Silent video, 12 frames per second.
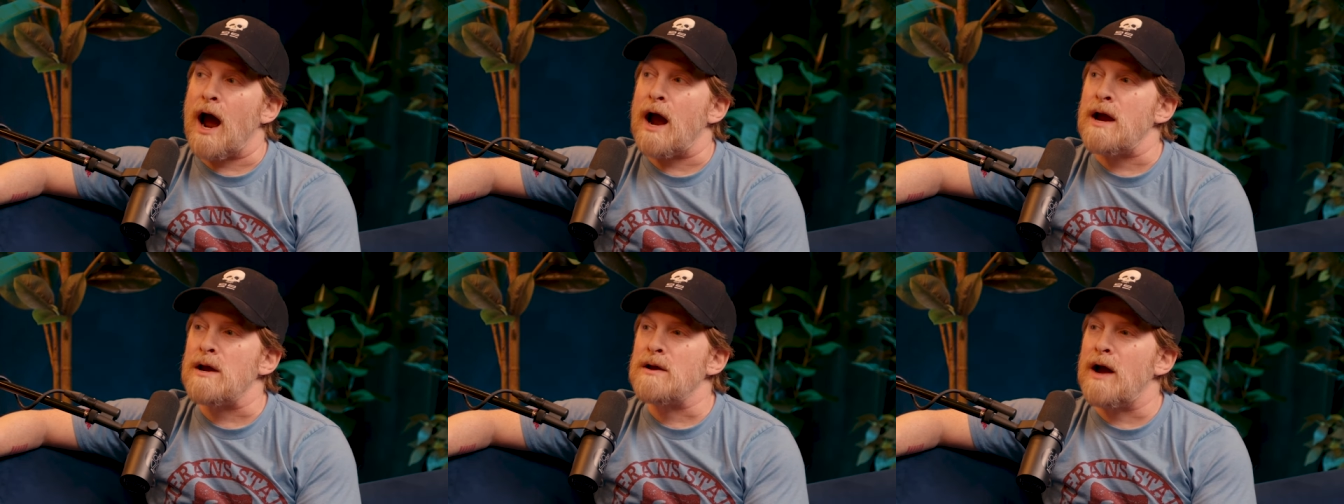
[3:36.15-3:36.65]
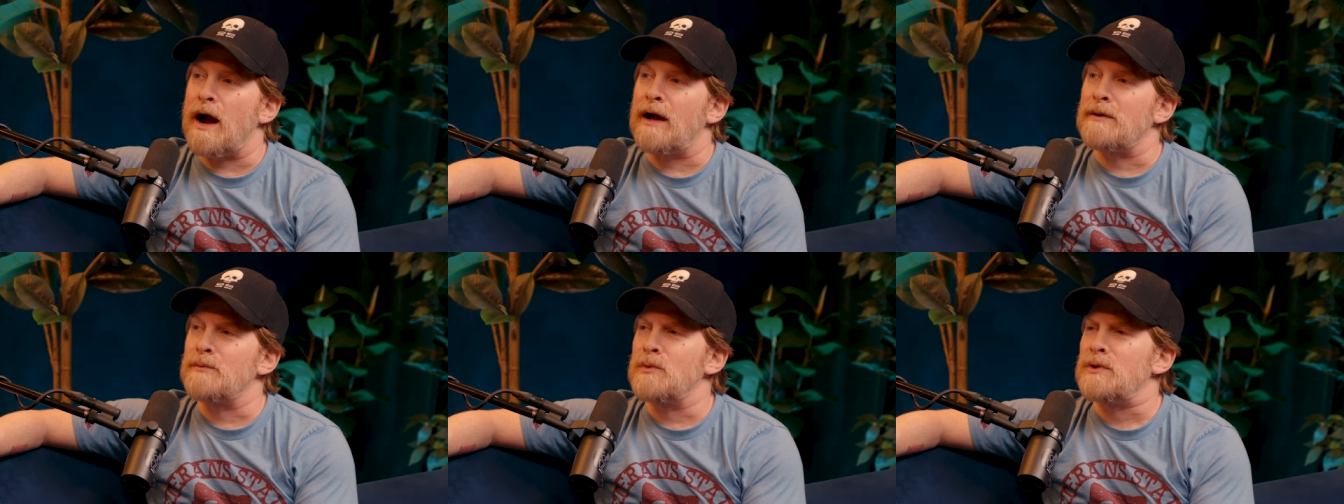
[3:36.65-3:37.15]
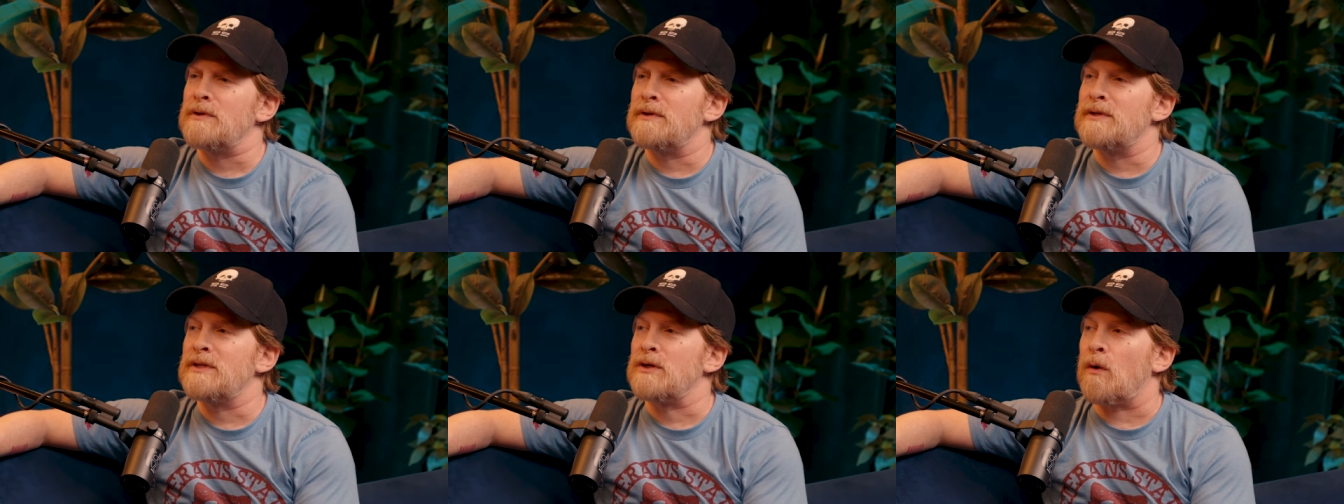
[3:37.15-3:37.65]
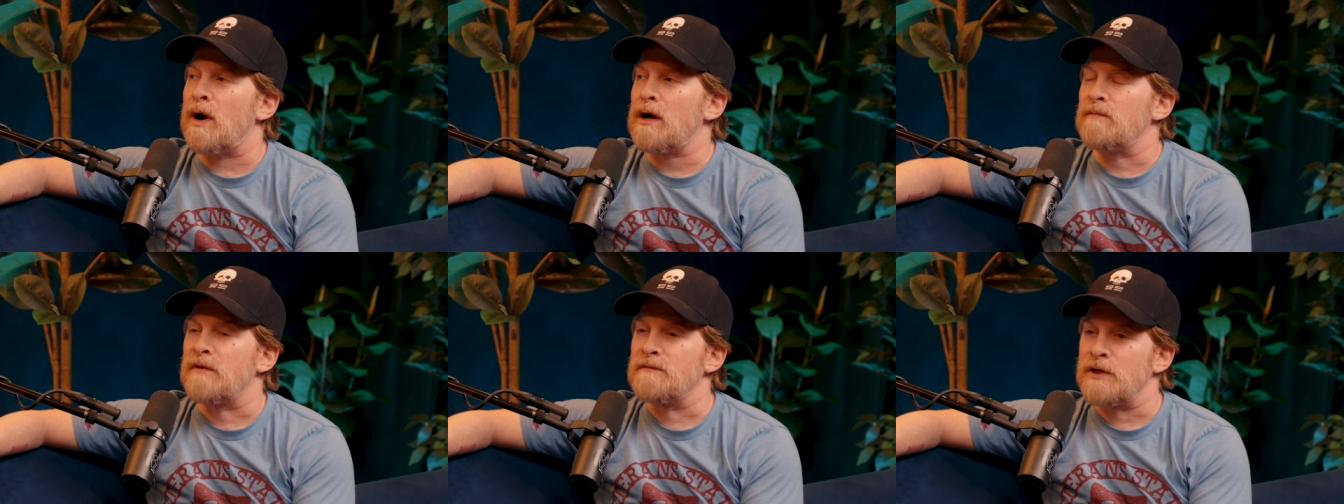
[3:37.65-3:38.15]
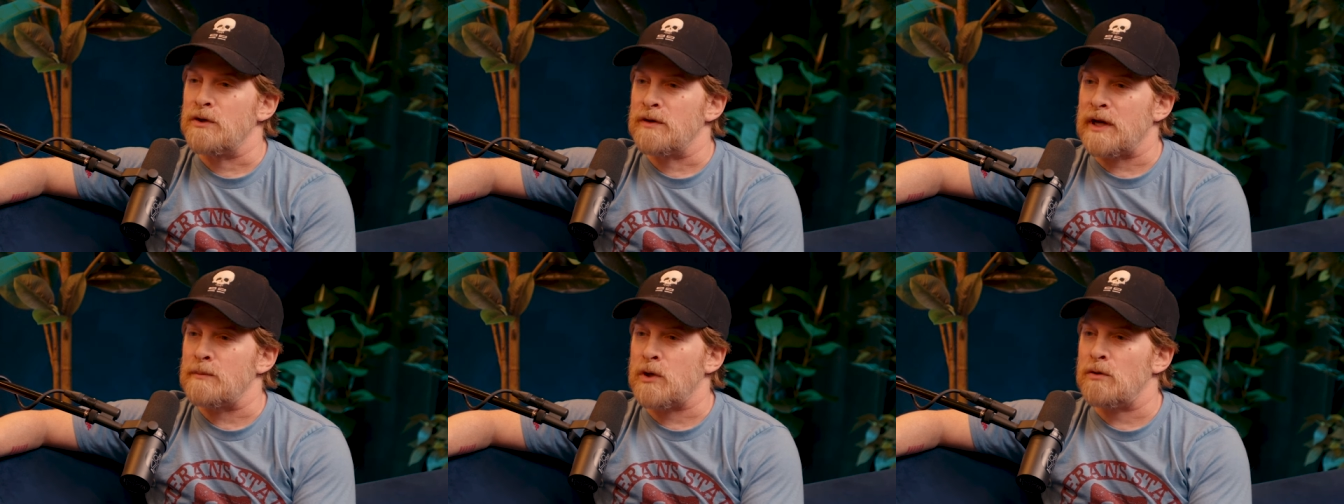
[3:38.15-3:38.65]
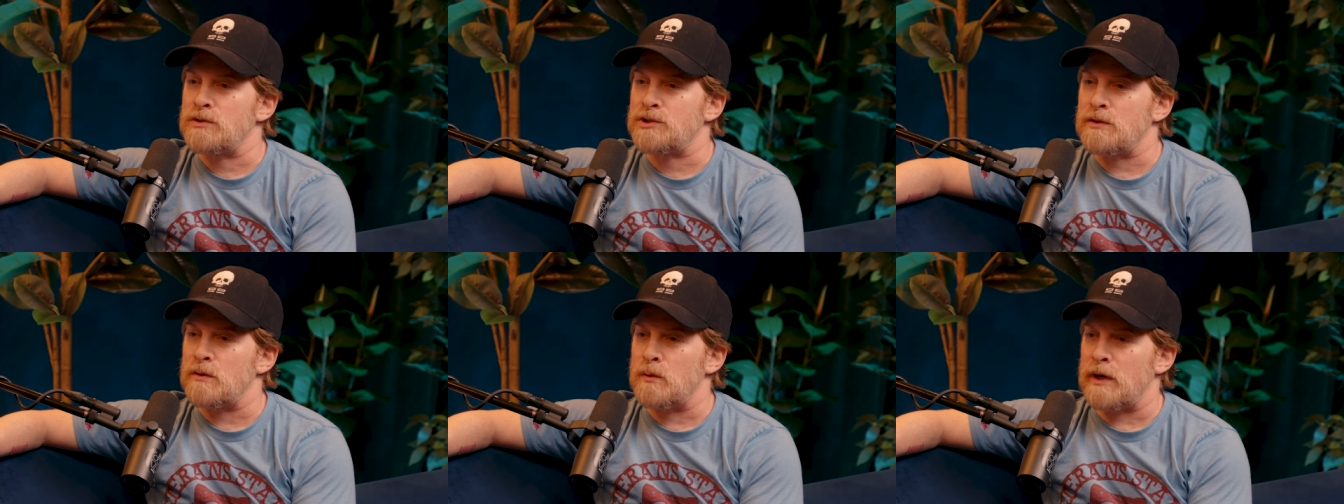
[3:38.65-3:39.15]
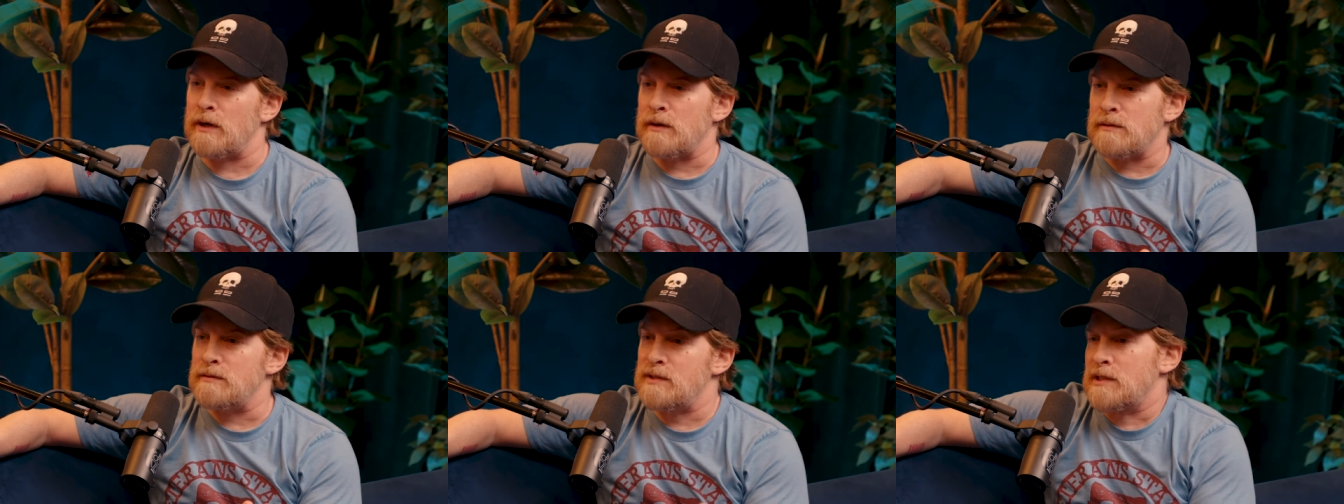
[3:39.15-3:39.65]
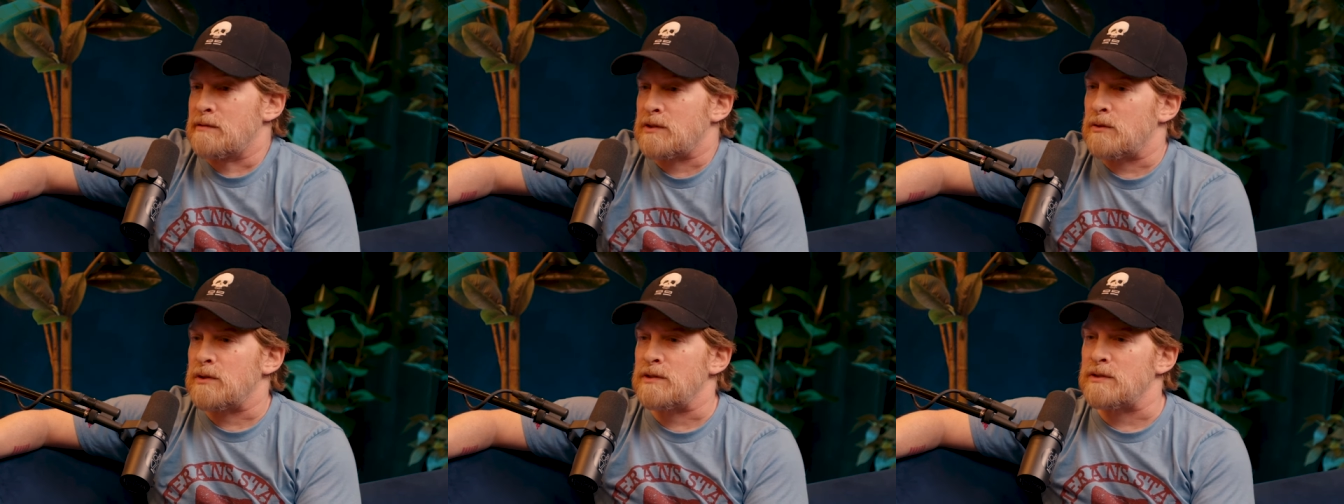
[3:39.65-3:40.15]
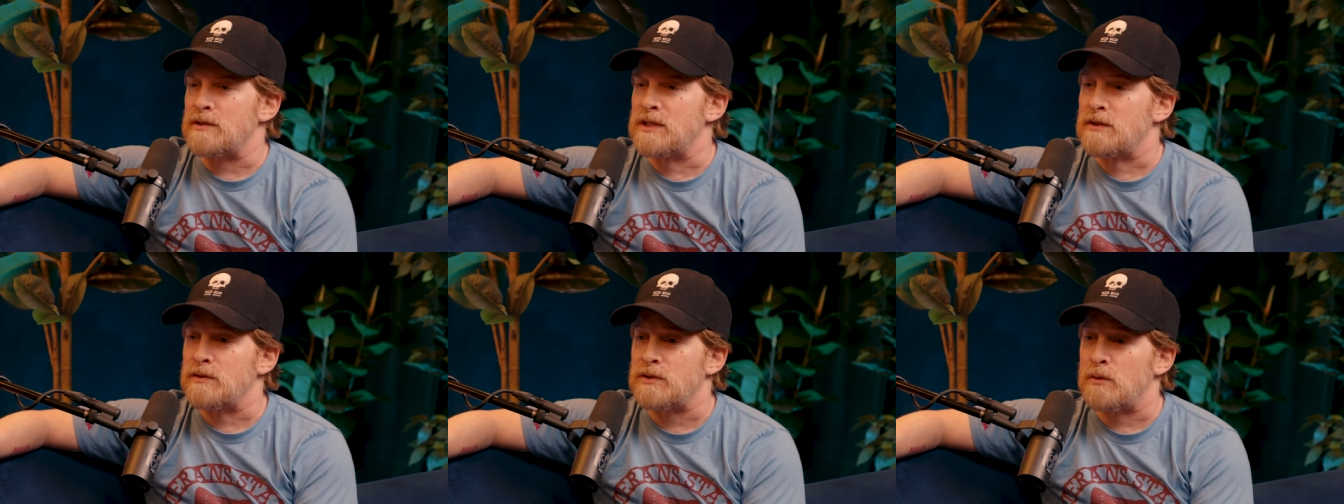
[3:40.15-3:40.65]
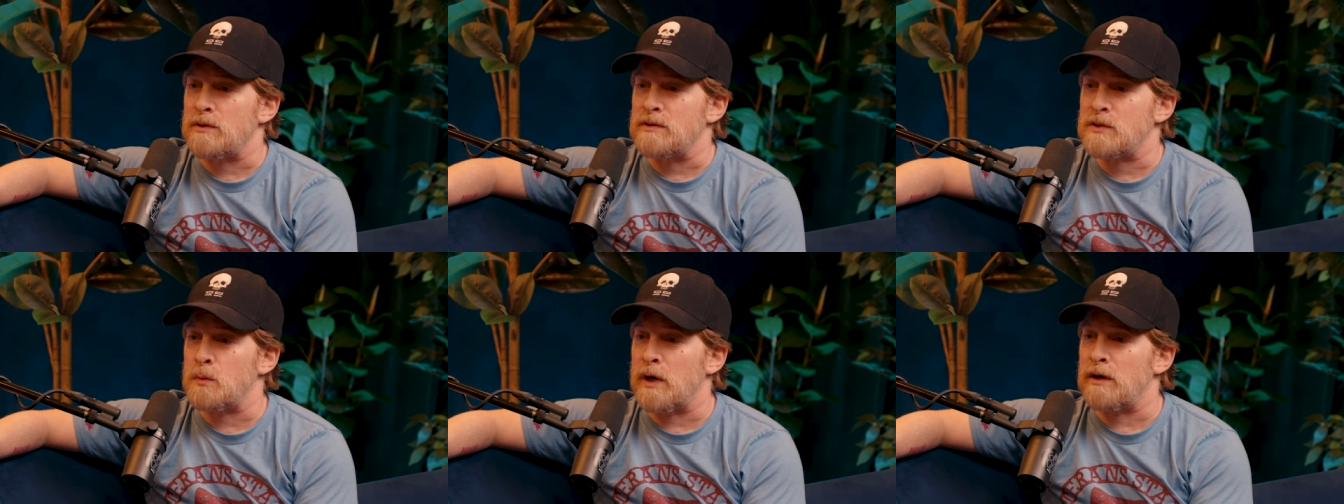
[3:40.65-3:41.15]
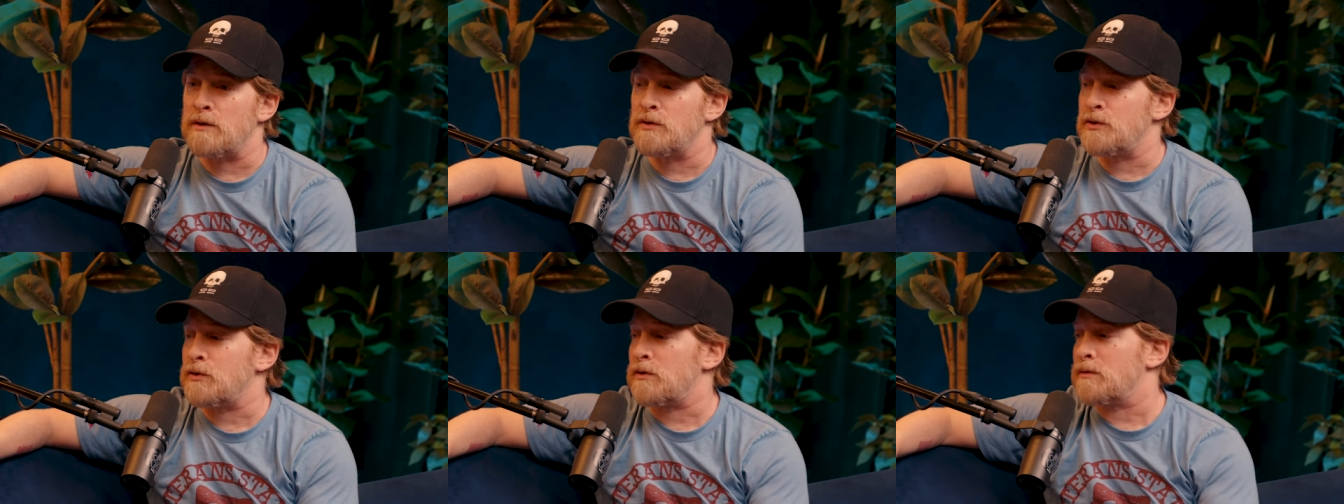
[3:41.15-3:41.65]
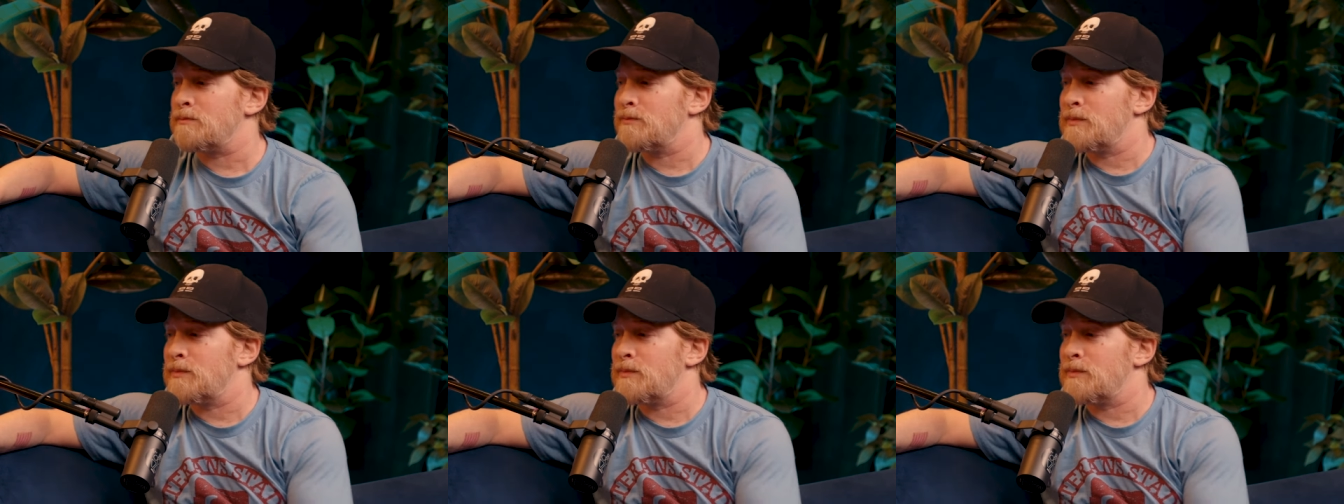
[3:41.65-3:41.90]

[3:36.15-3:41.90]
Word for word: Yeah. I, I, you know, I come from video game culture where secret doors are secret doors, where your,